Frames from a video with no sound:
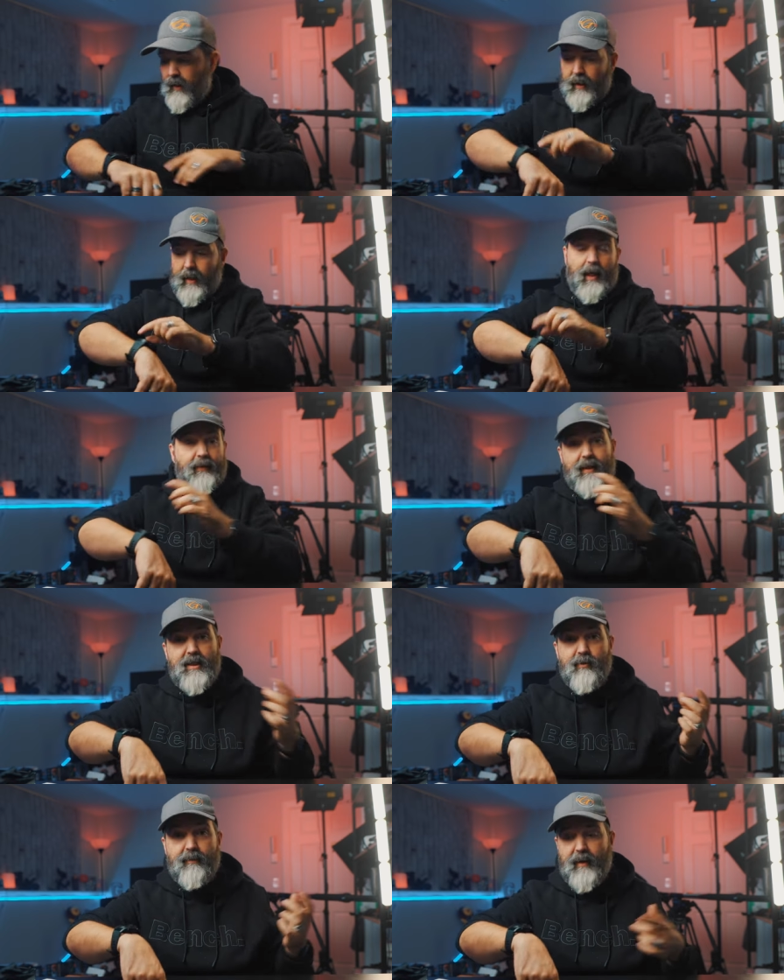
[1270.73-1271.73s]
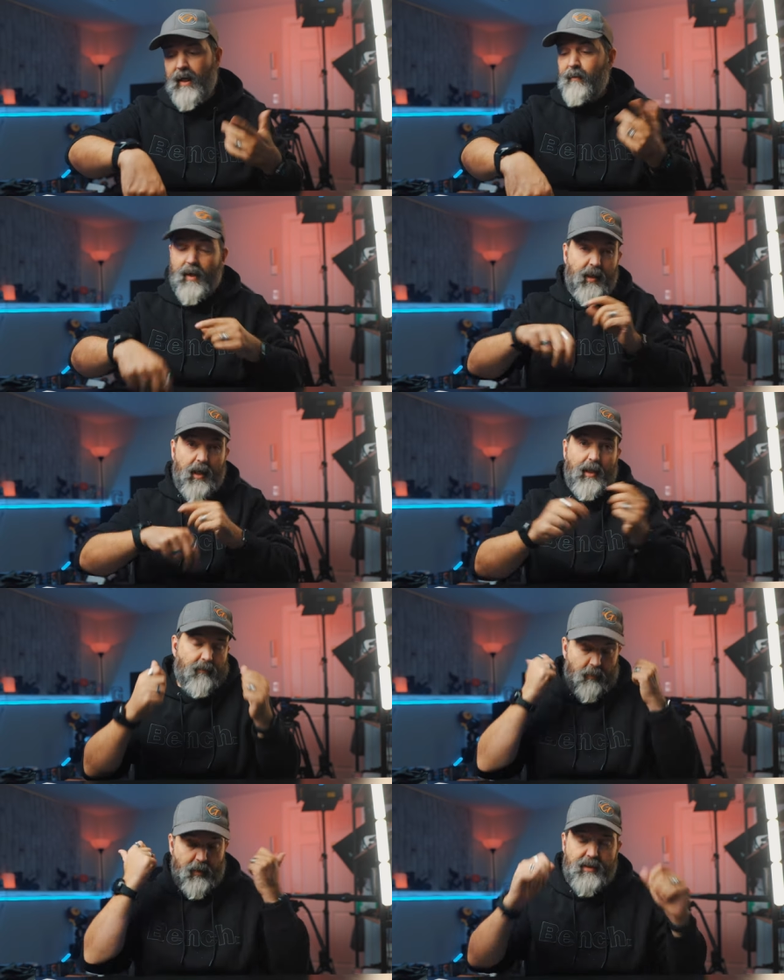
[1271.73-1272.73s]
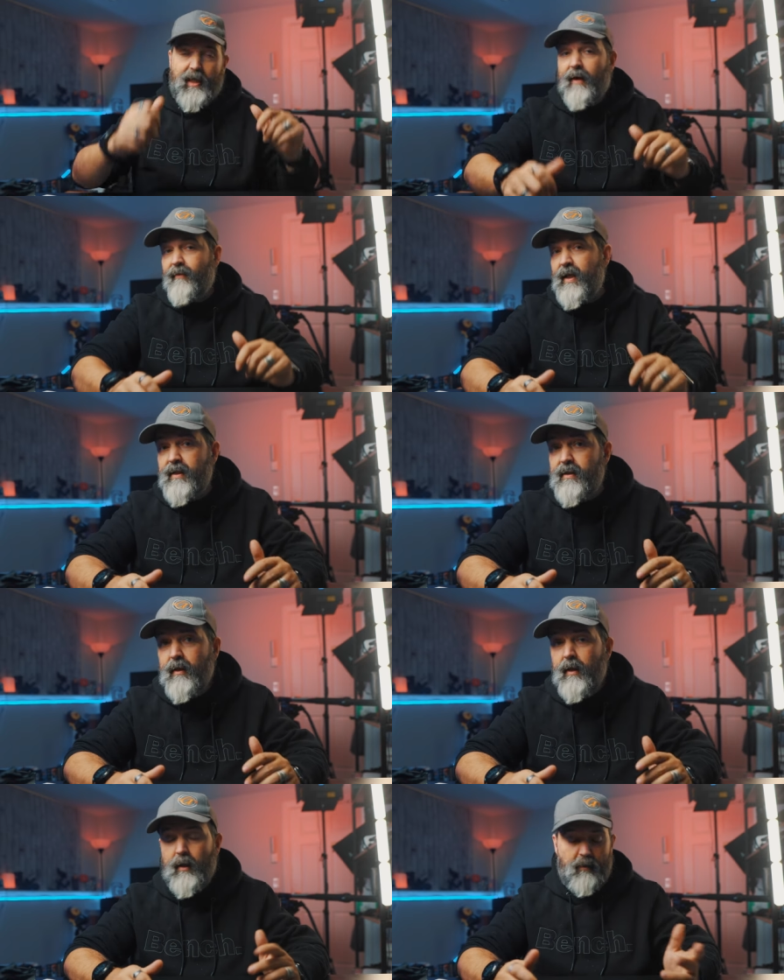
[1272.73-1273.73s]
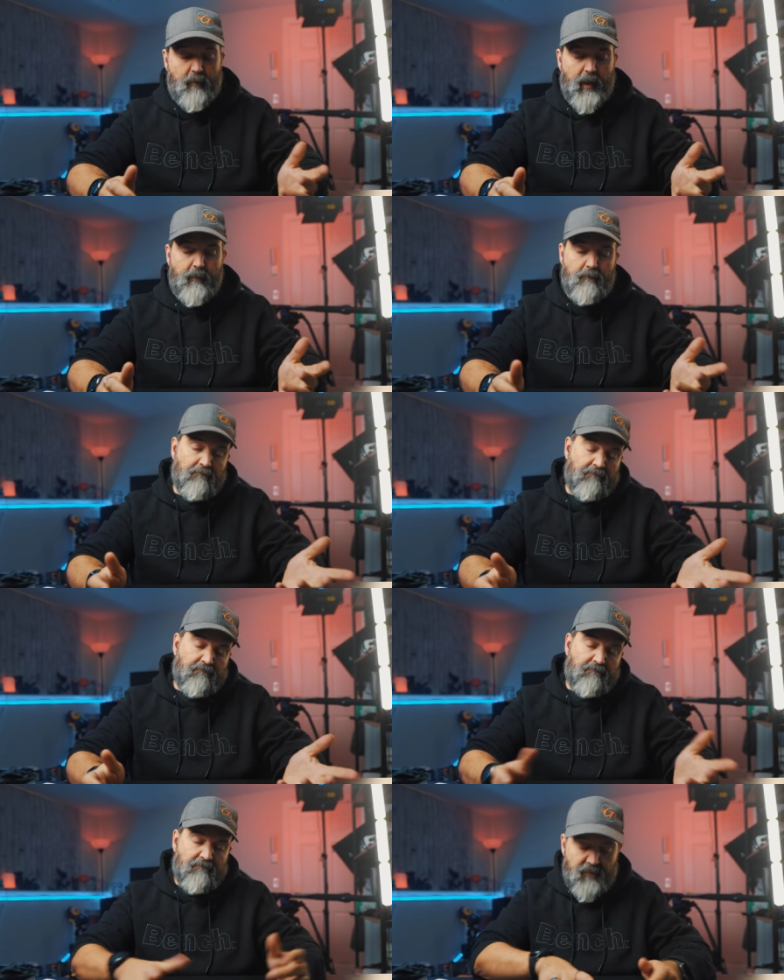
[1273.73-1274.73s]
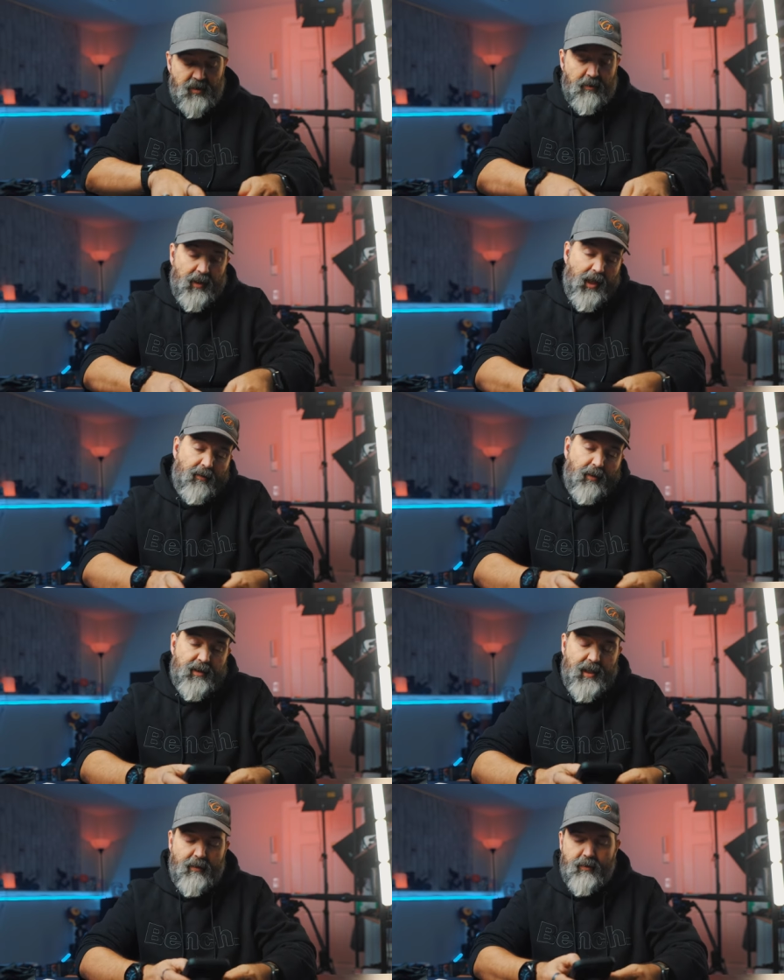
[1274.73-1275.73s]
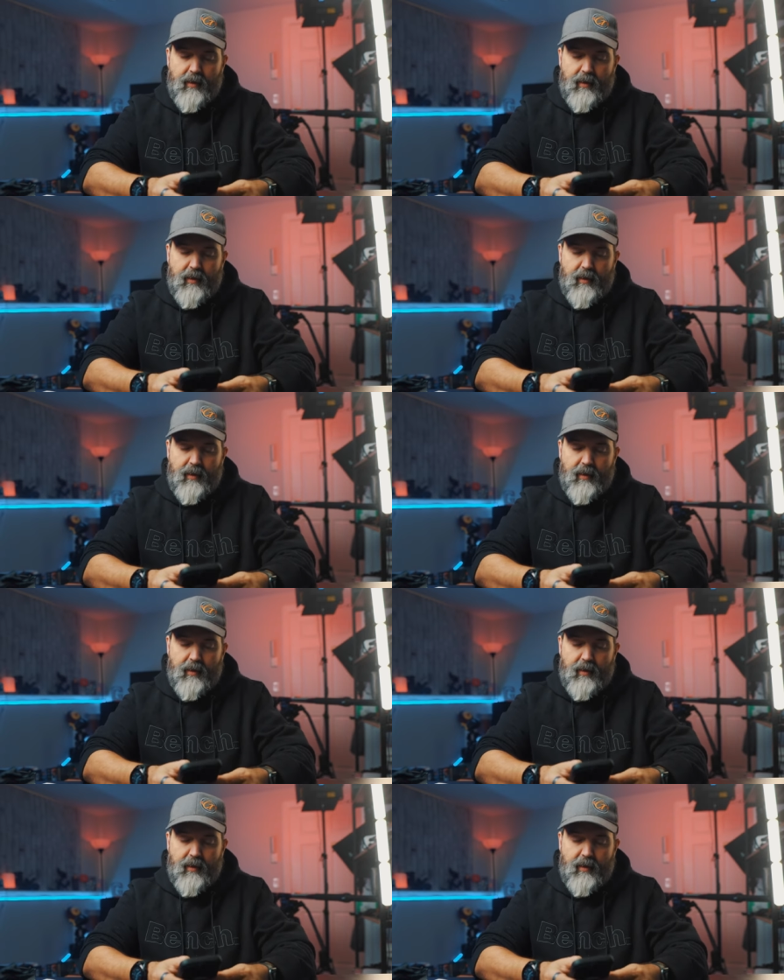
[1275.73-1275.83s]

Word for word: and I got these with me. I'd be like, I could. Well, at least I have these, right? So yeah, no, it sounds